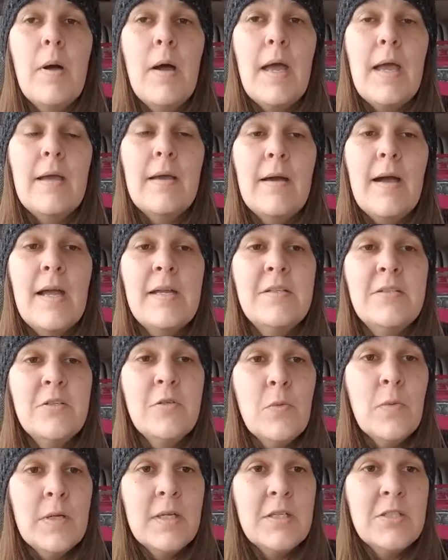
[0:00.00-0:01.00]
But I
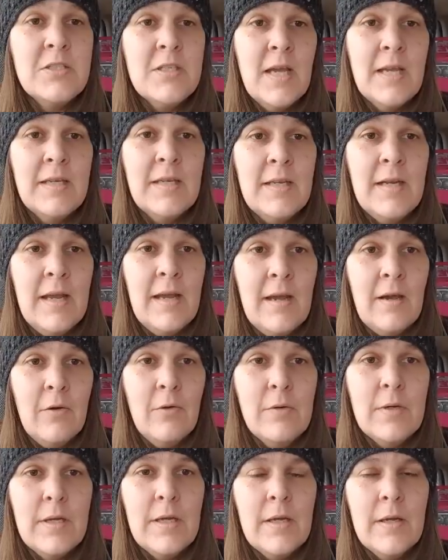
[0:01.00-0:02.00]
do want to check it
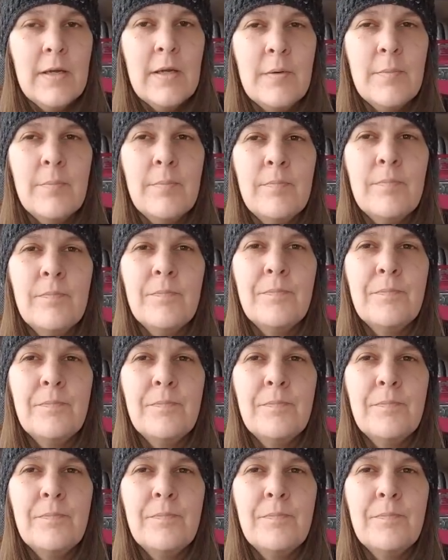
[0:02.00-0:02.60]
out. Um,